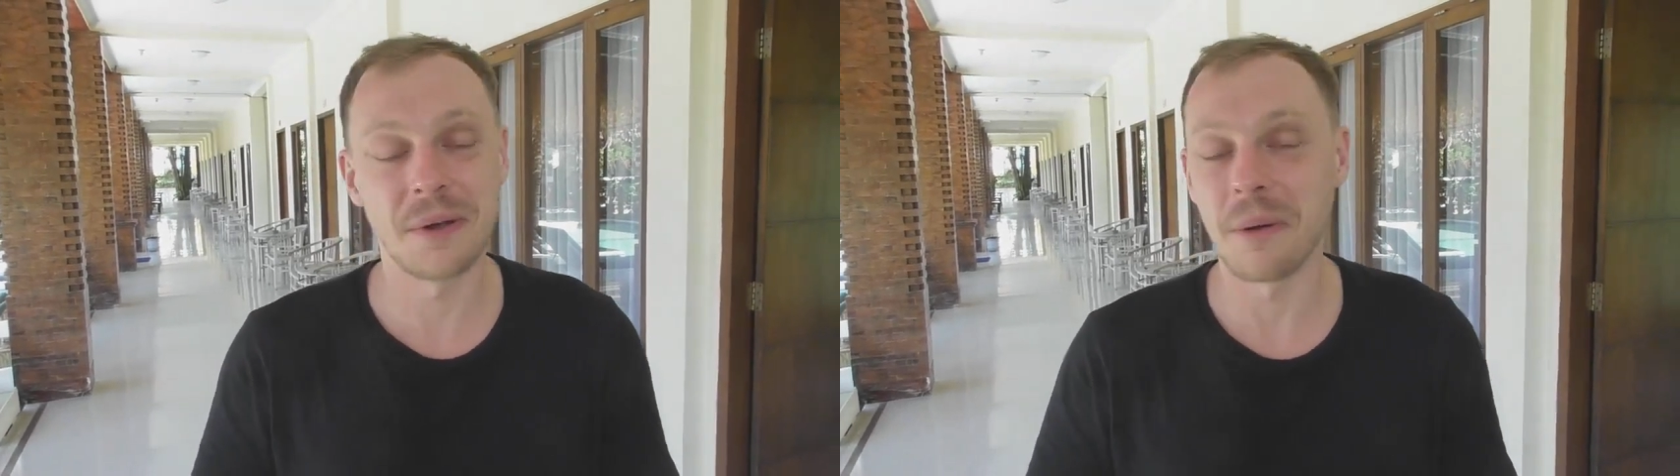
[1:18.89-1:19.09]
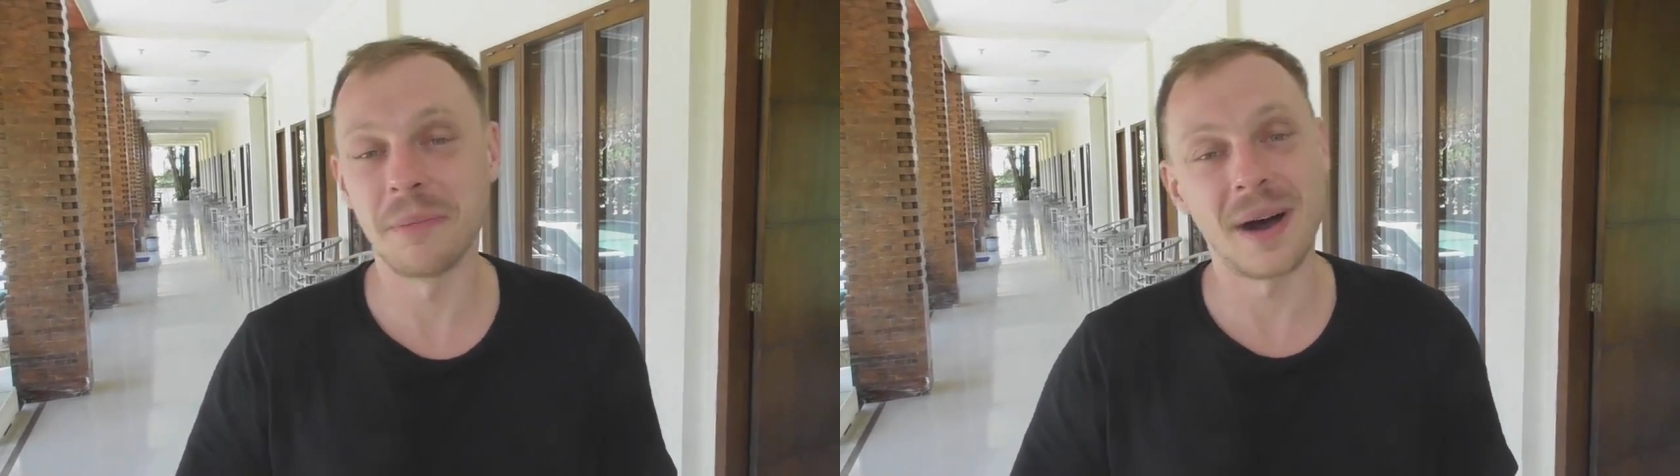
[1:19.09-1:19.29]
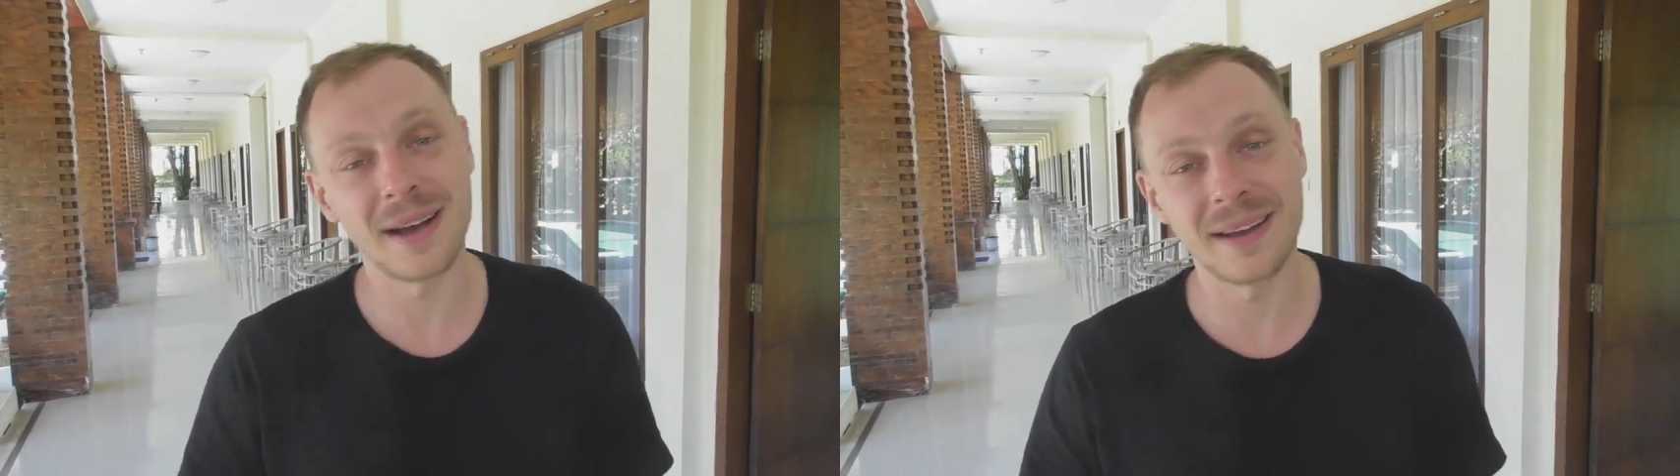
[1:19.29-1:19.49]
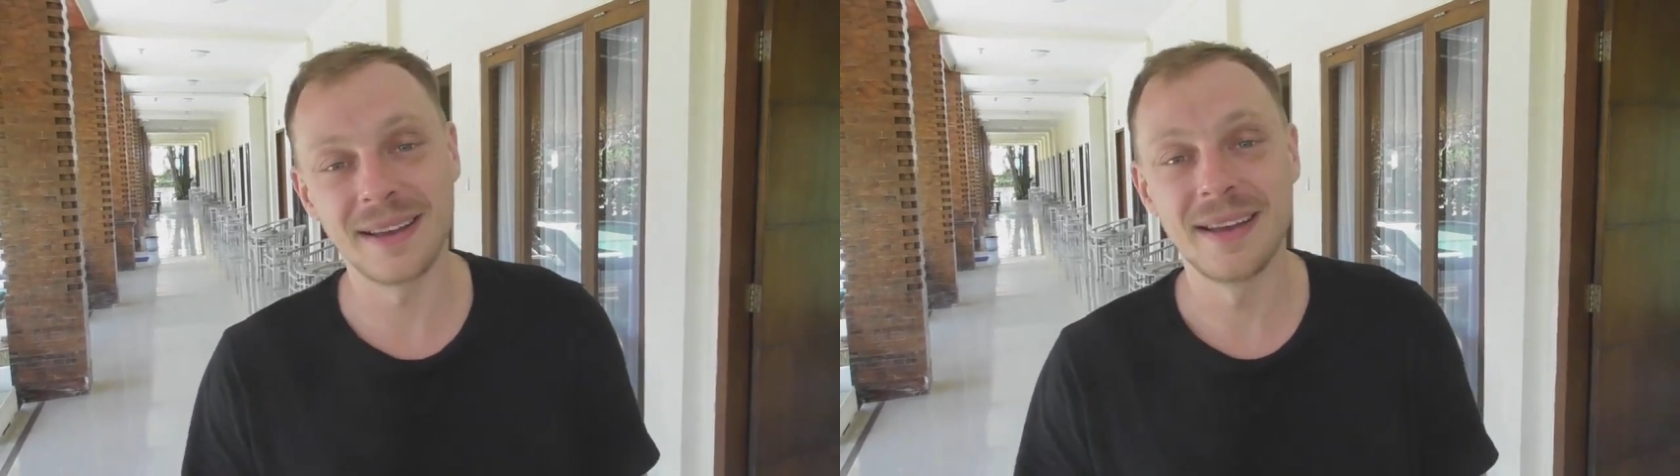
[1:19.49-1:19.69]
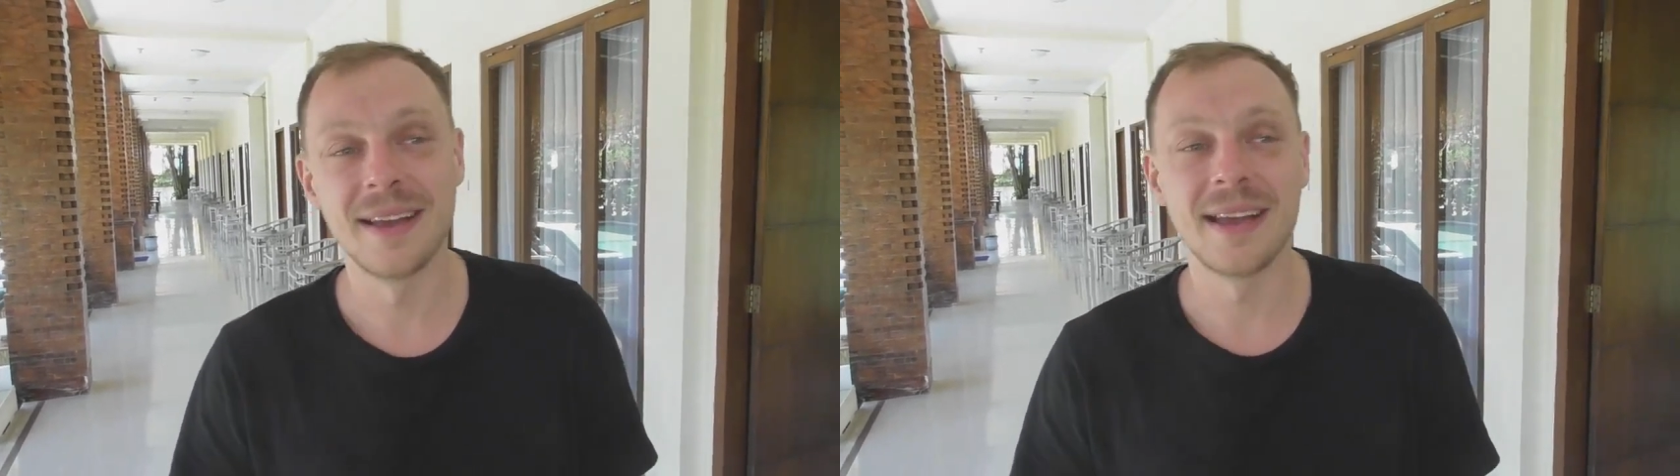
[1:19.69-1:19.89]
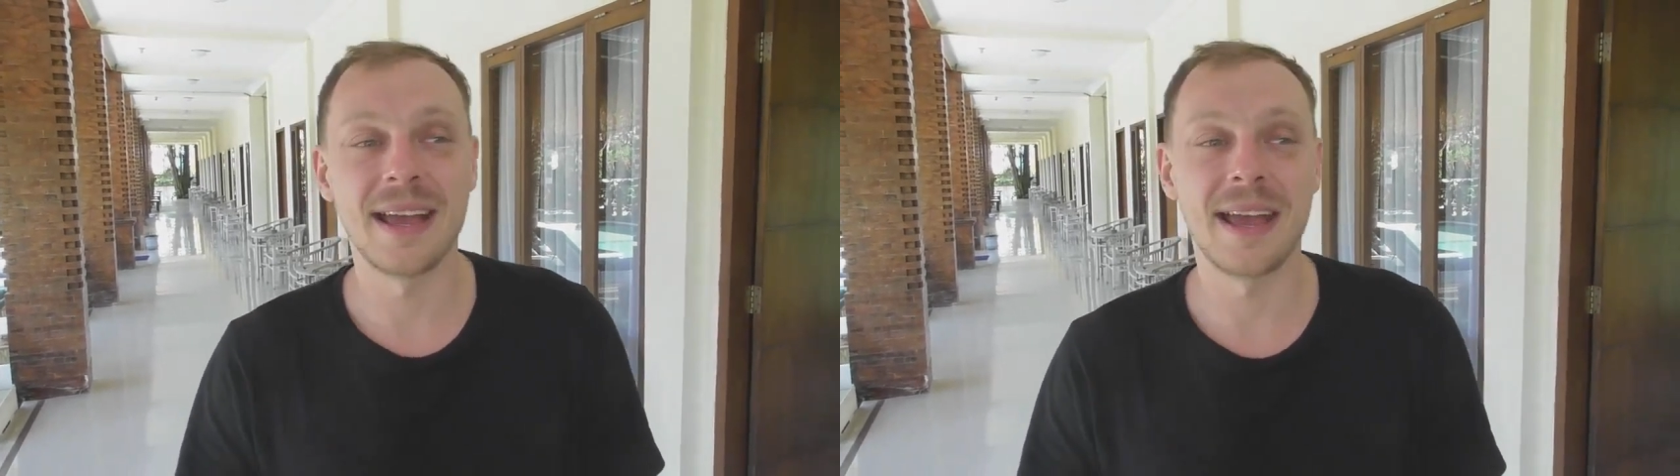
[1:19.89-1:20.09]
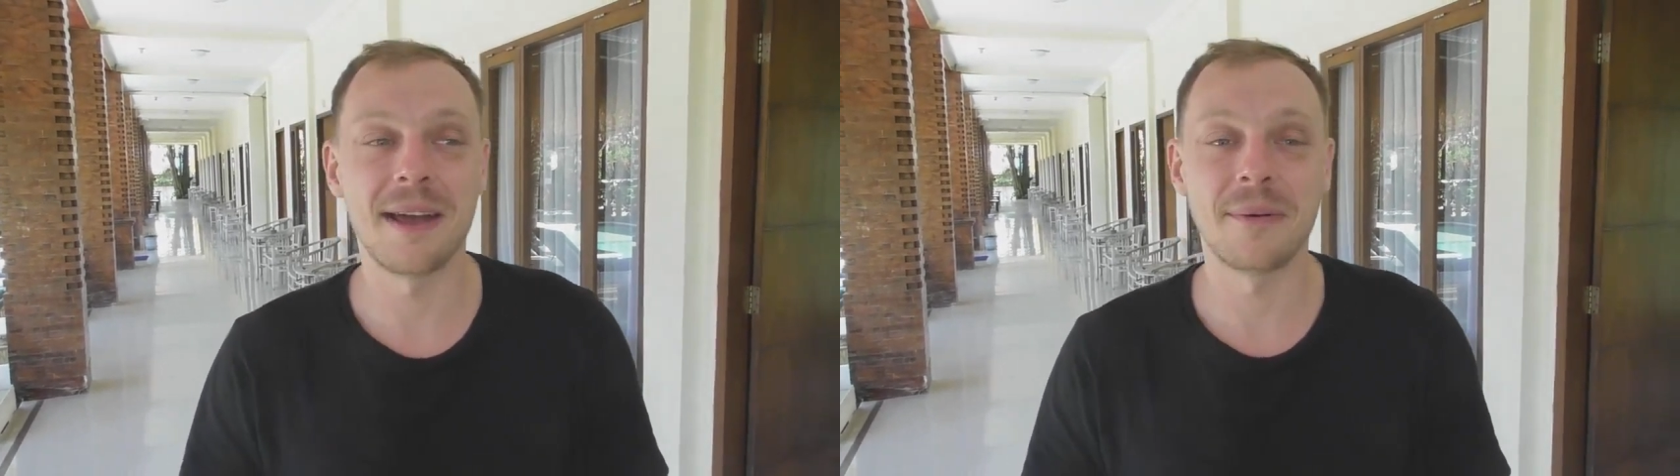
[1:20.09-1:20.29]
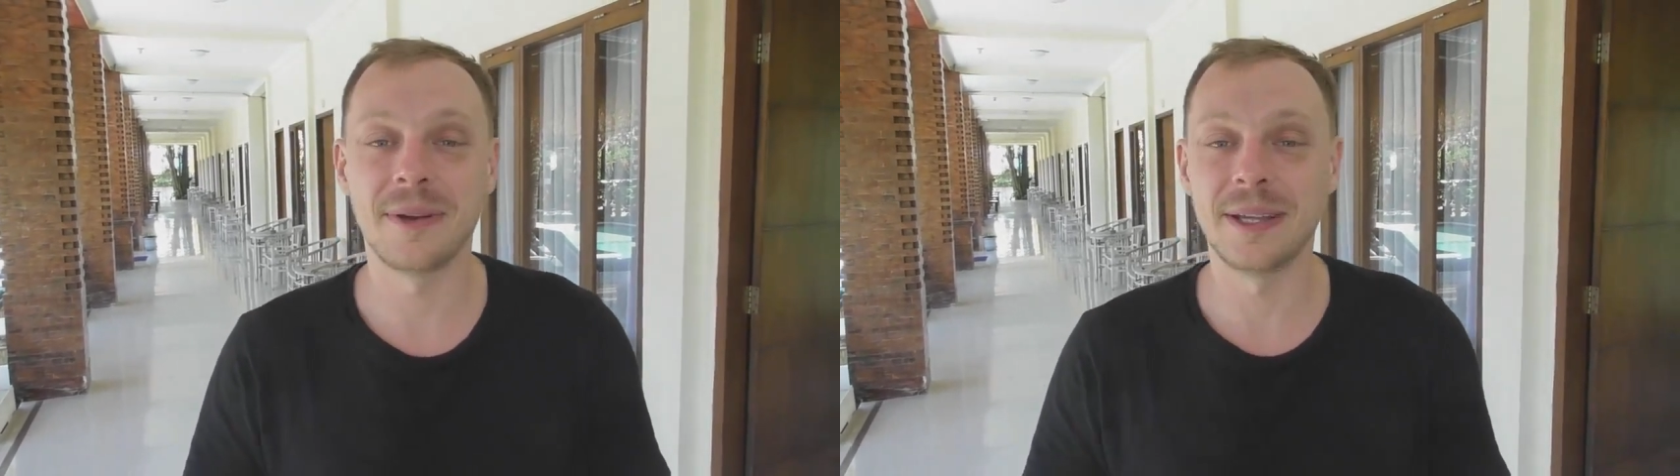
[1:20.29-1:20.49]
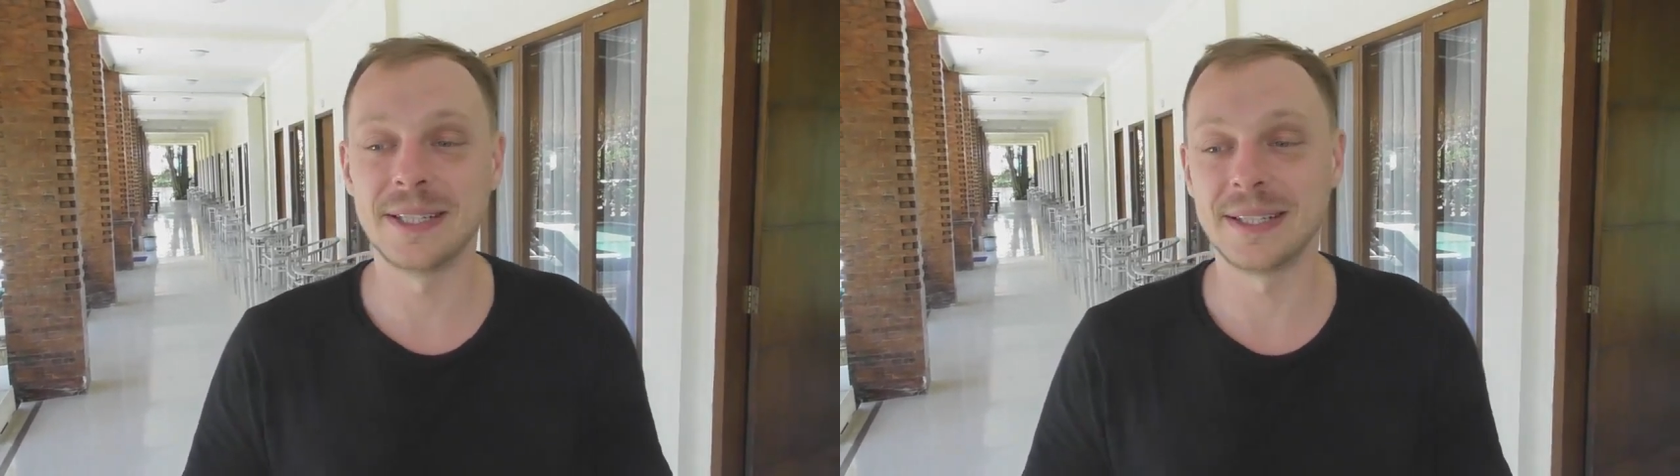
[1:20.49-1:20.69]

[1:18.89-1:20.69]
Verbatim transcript: come back here and,